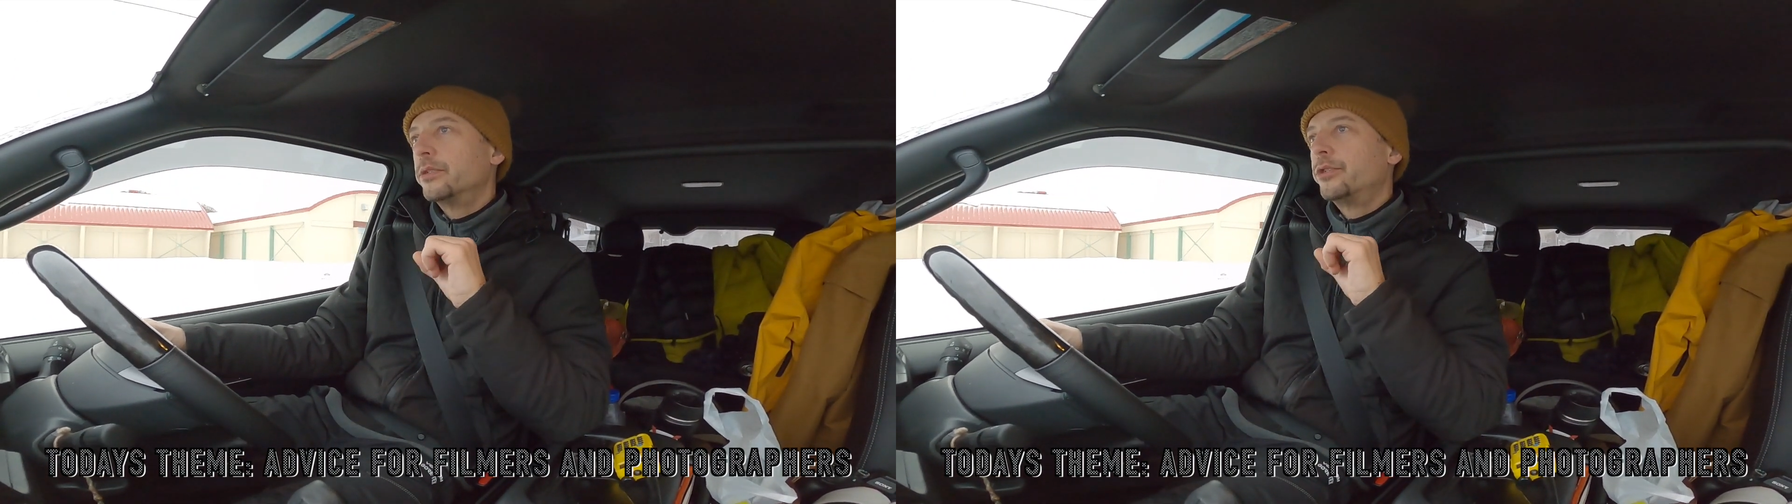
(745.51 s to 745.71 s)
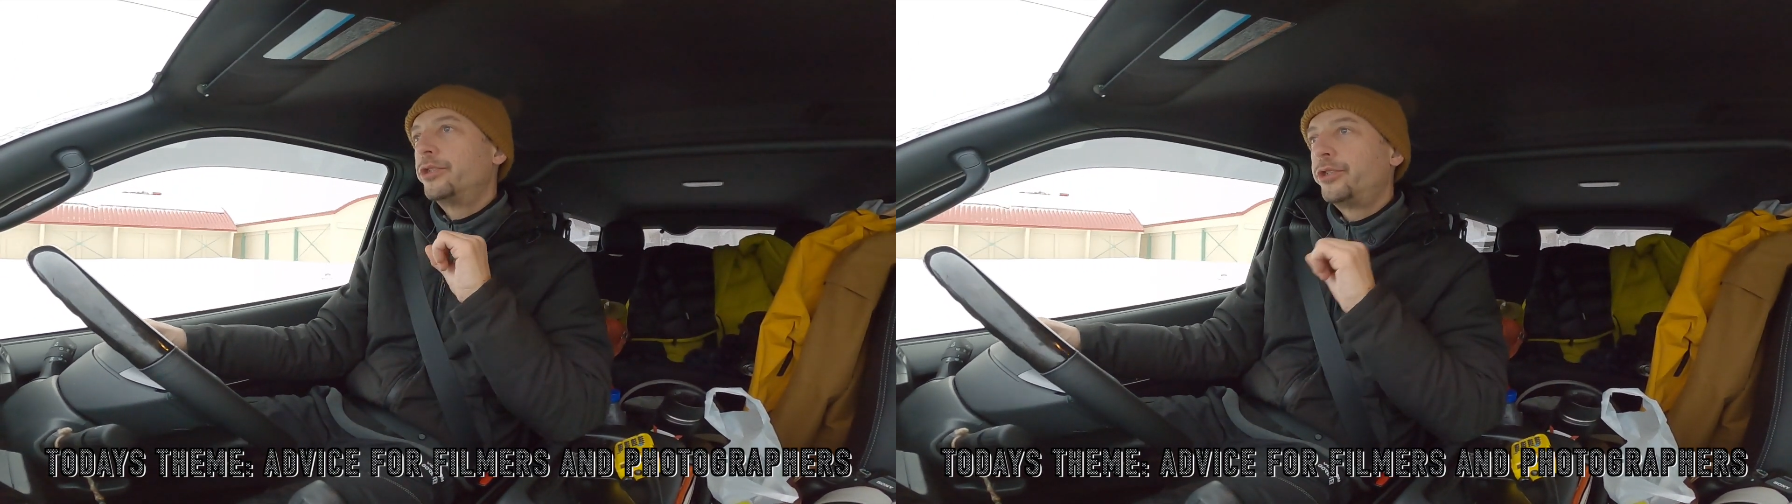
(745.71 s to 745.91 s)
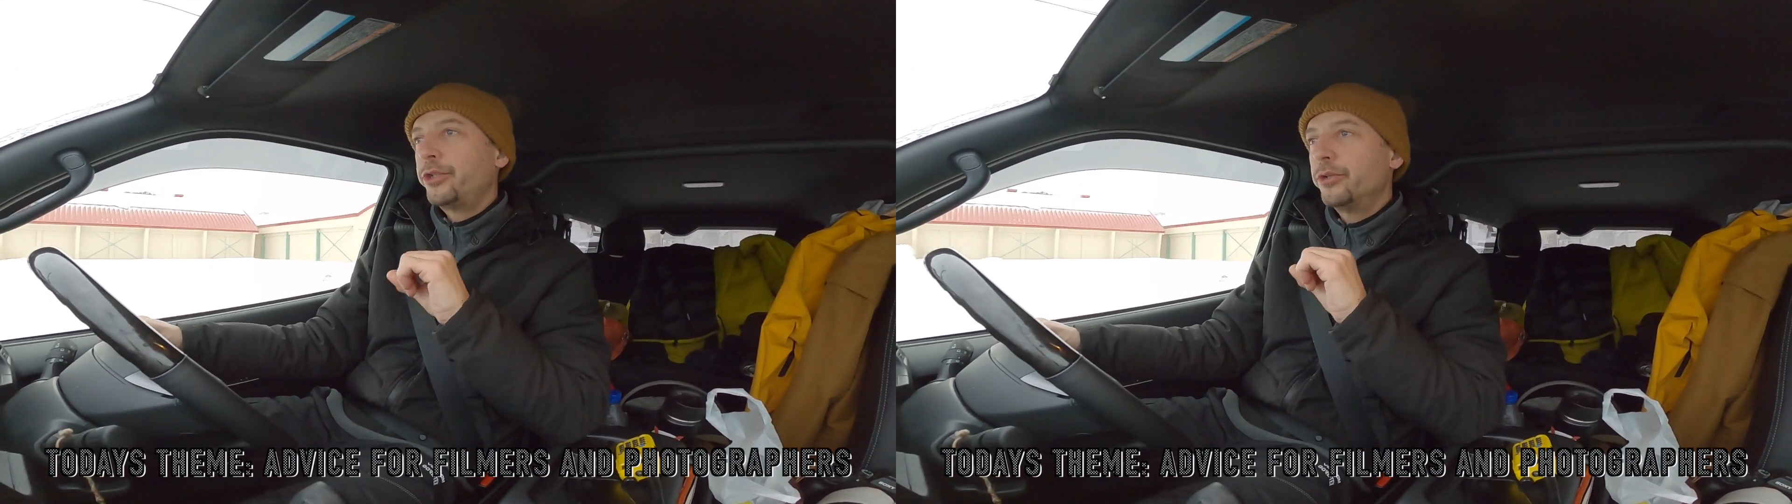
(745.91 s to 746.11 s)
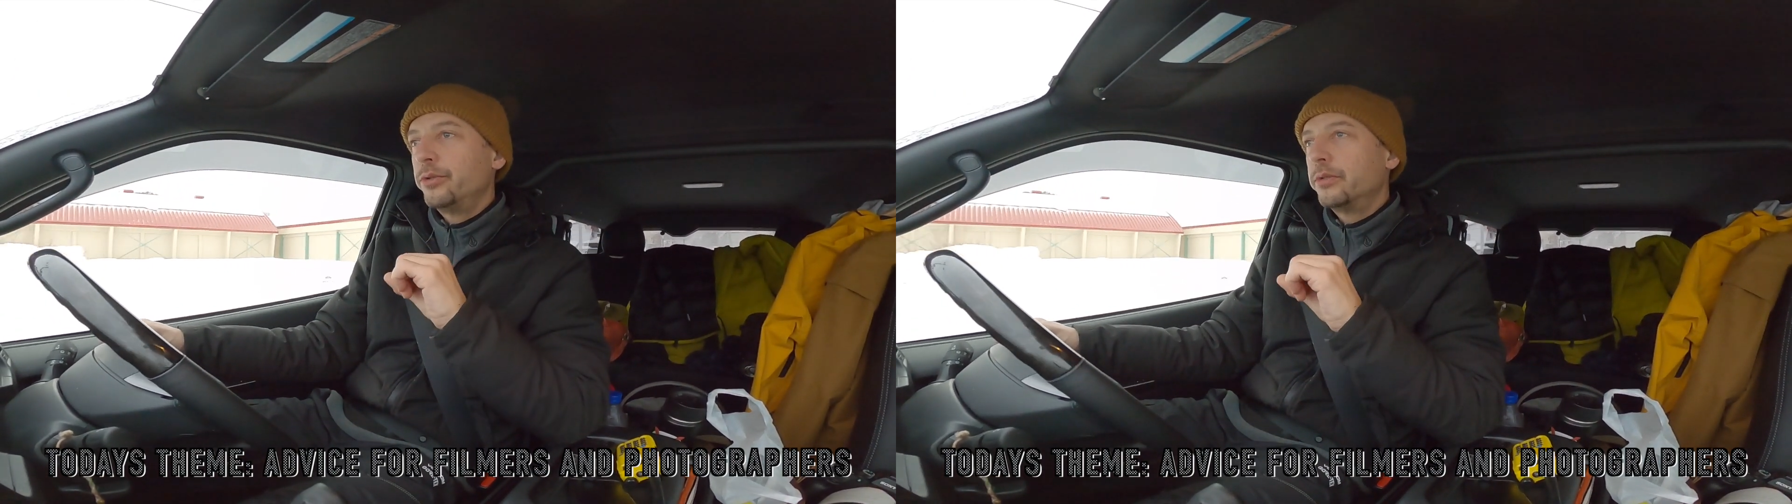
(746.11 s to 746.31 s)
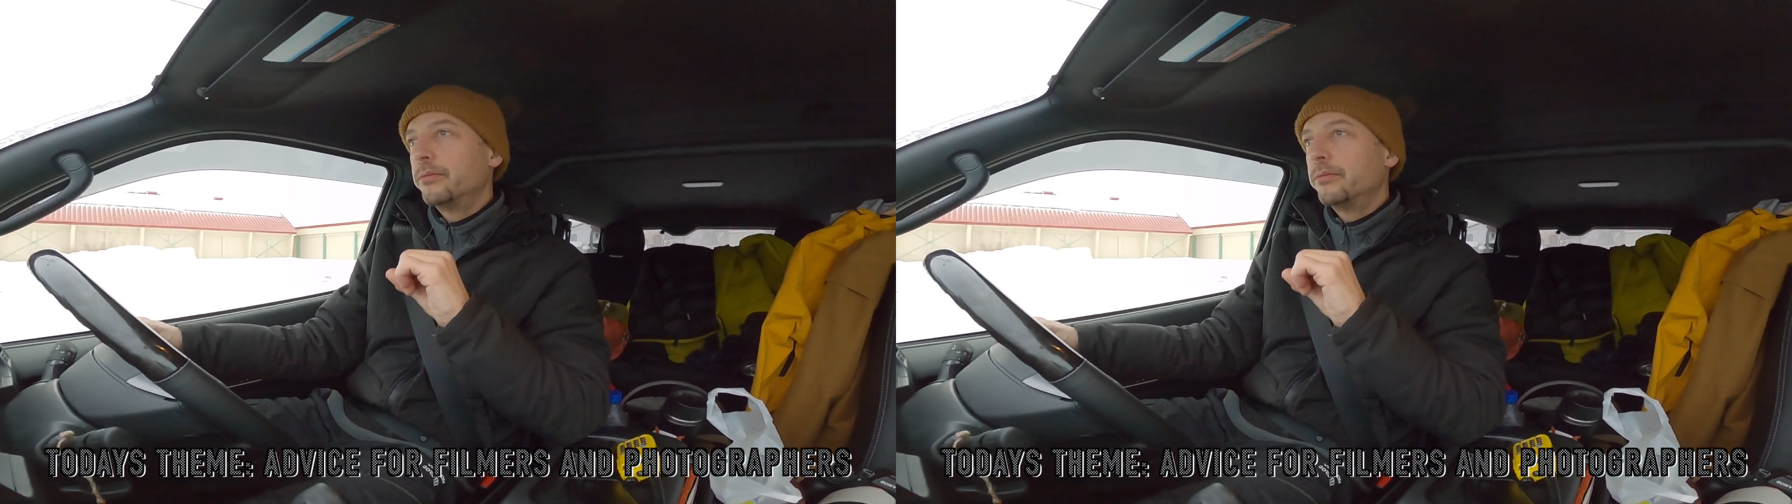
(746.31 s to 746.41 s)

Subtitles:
shoot